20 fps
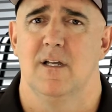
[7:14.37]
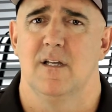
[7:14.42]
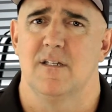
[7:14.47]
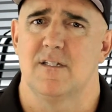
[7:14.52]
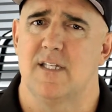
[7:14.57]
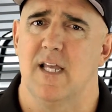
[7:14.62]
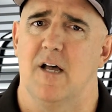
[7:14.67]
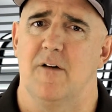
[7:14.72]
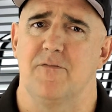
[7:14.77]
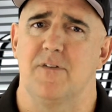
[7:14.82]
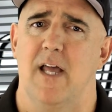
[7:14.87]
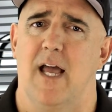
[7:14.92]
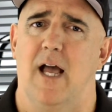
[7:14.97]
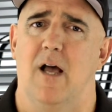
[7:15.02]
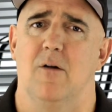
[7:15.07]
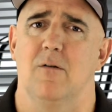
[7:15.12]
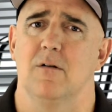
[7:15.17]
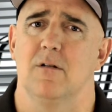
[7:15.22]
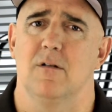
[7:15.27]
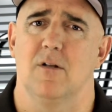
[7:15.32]

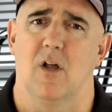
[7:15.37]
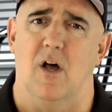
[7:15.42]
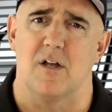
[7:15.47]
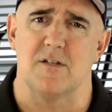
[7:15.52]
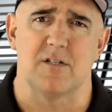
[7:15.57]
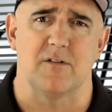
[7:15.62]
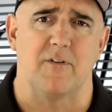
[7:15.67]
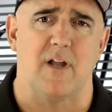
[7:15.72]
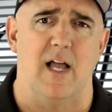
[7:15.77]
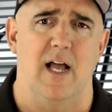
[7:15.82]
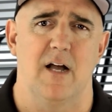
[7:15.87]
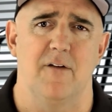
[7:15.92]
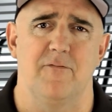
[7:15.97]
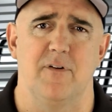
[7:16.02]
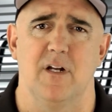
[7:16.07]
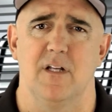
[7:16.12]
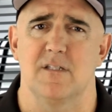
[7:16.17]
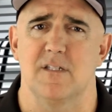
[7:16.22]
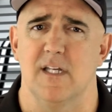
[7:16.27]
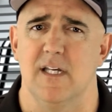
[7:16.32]
Self-doubt, loss of confidence,